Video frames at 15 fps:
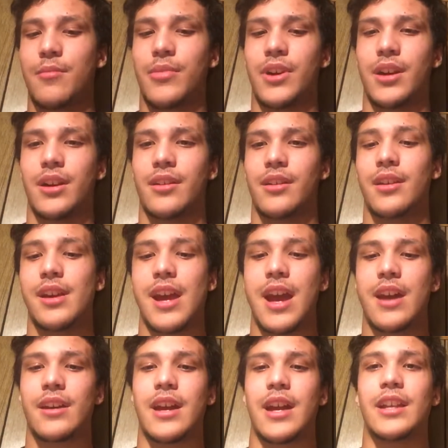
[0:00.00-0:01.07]
But
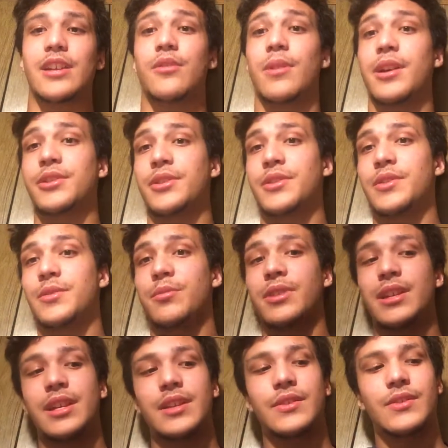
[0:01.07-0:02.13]
yeah, any questions,
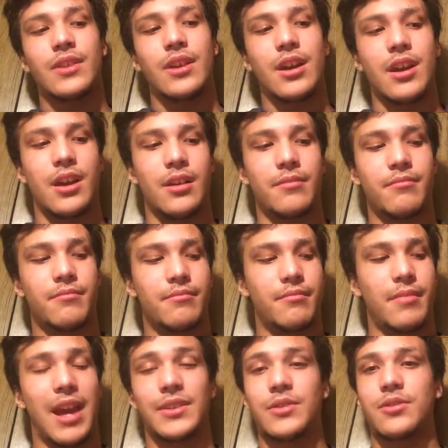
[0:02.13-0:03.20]
please
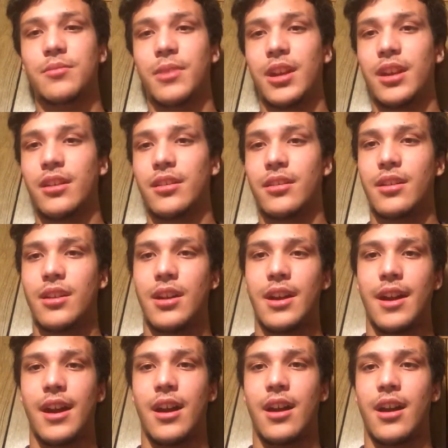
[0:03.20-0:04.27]
message me,
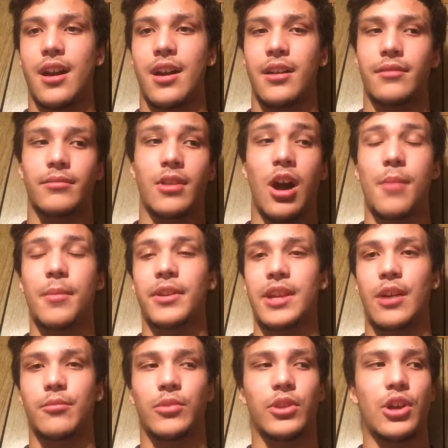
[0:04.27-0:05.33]
comment
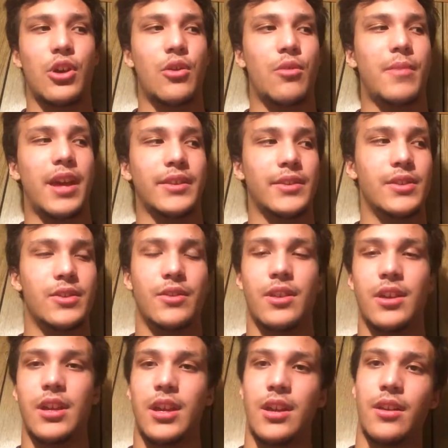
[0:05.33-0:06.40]
down below, message
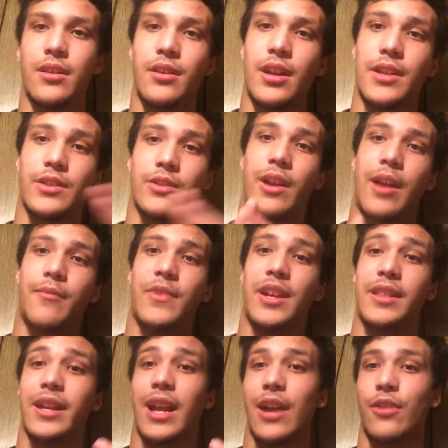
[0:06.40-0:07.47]
the Instagram
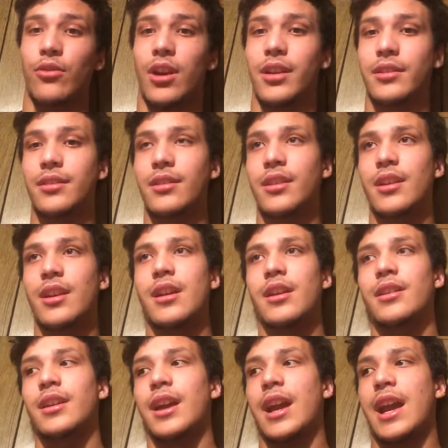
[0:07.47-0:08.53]
feed that I run,
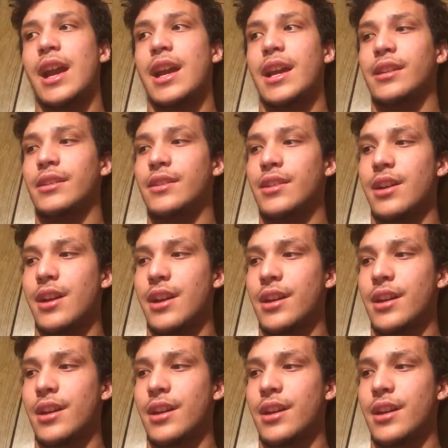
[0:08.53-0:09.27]
and